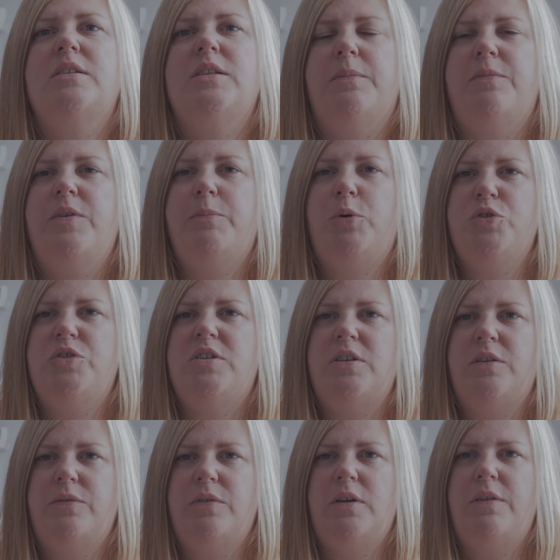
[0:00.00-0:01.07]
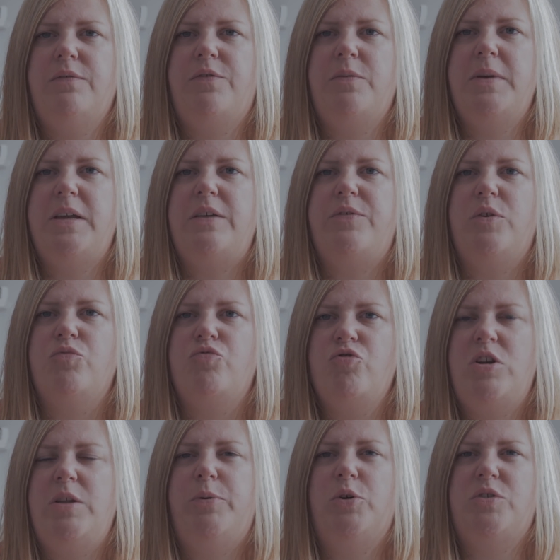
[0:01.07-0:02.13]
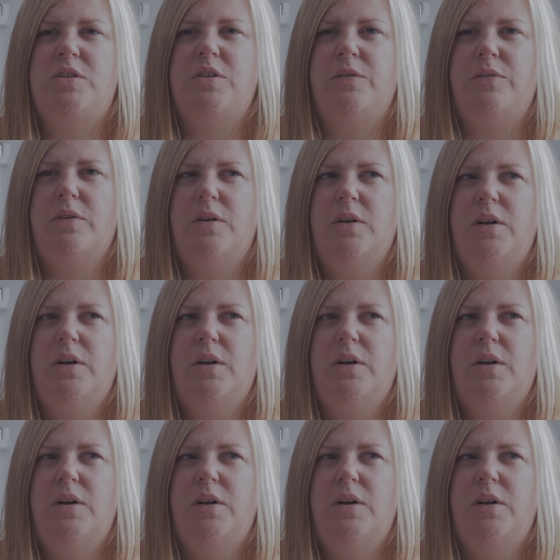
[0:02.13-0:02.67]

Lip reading: something positive. For me, it felt really positive